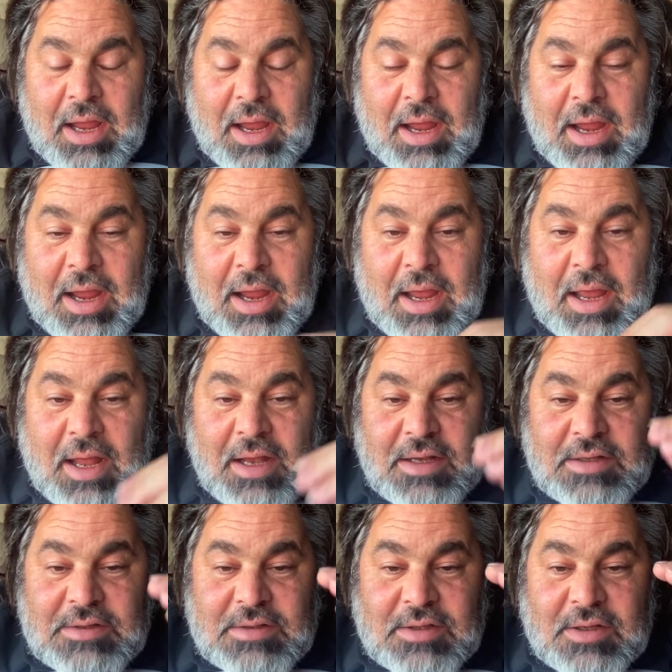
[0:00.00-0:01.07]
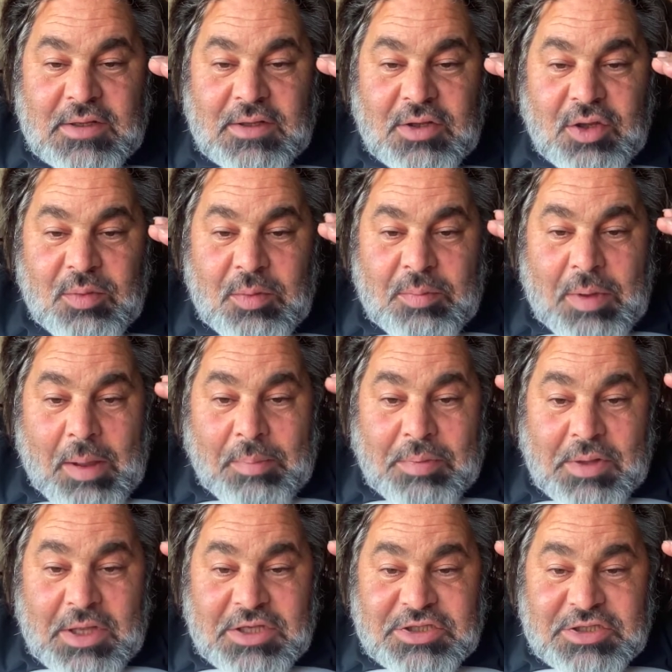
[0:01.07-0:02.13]
And the human
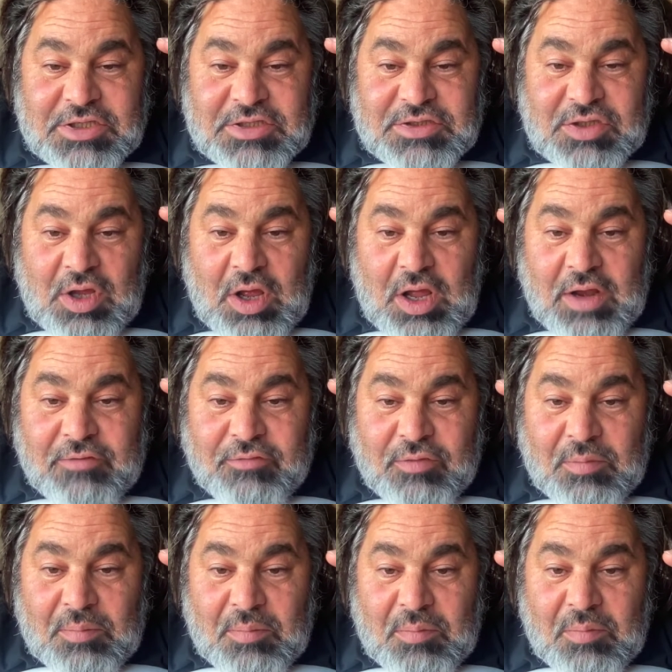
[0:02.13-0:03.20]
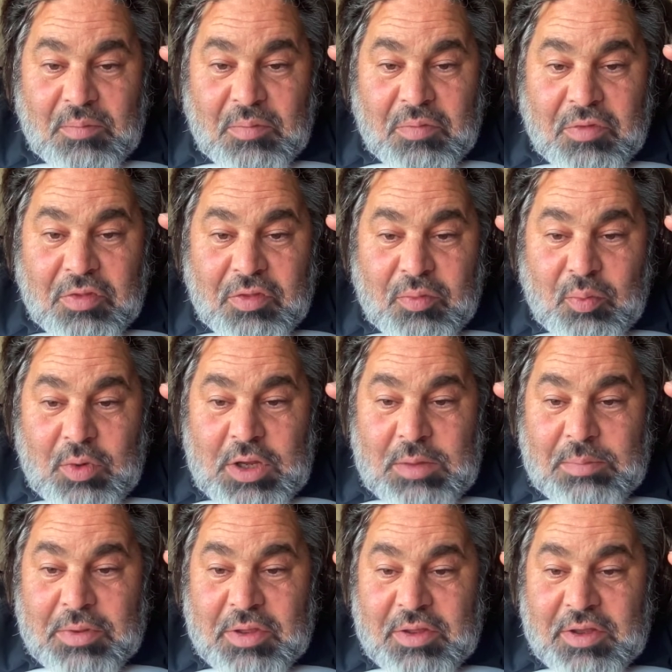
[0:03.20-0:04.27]
population has gone from 3
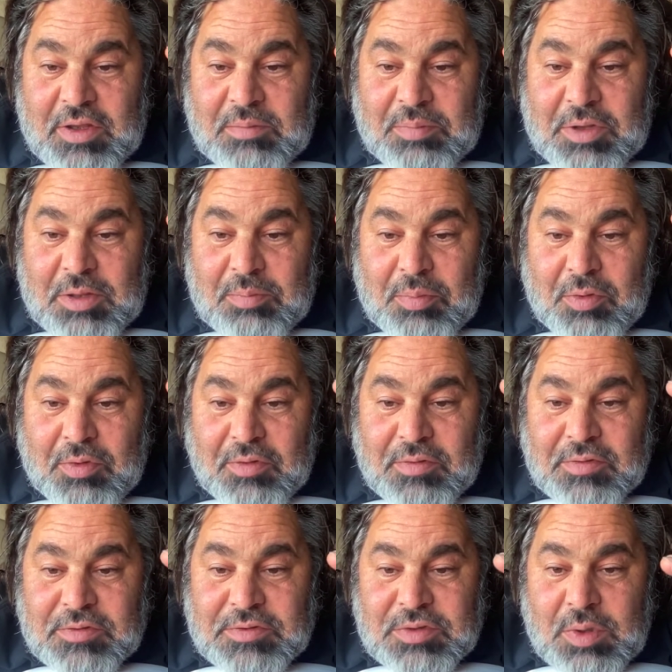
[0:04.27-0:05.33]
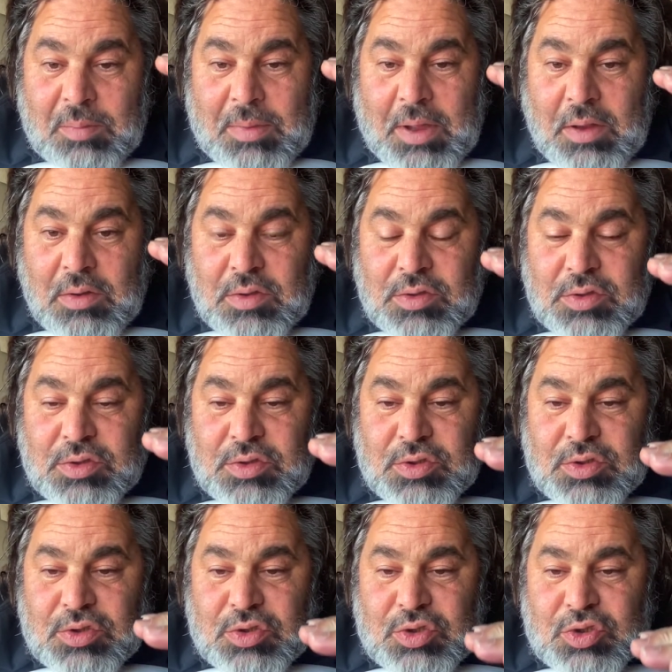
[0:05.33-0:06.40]
billion people to about
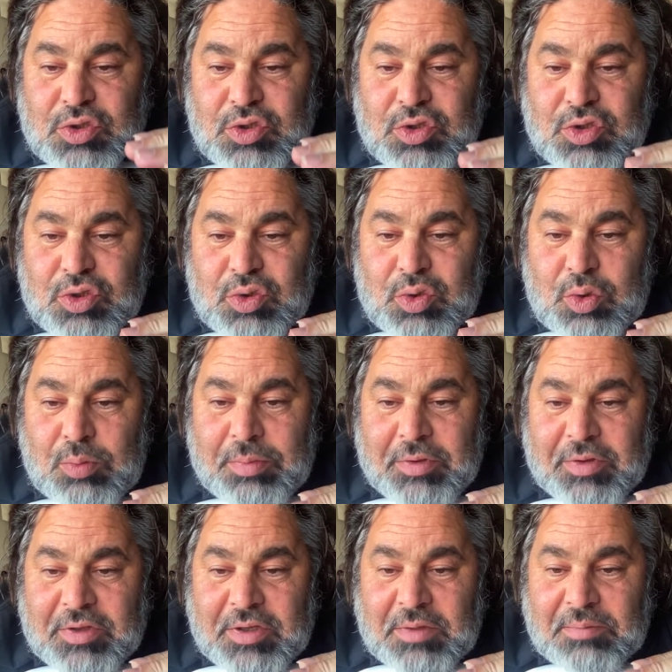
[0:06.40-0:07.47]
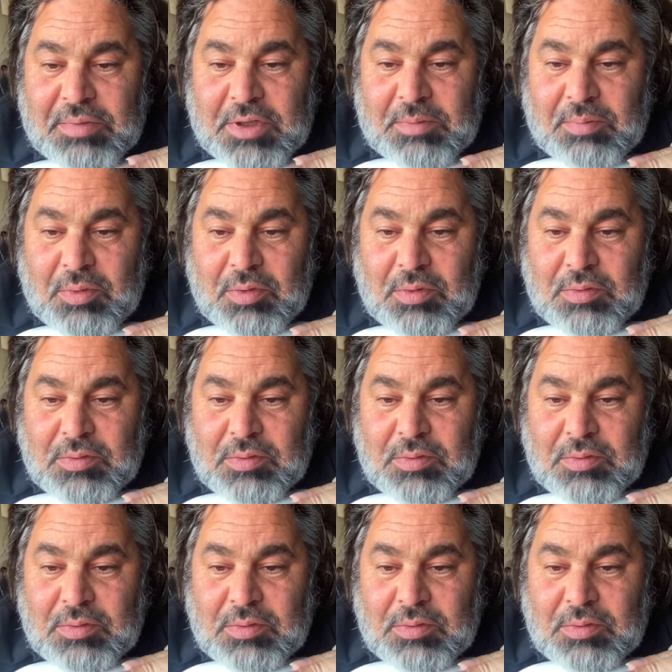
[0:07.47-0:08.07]
2 billion people.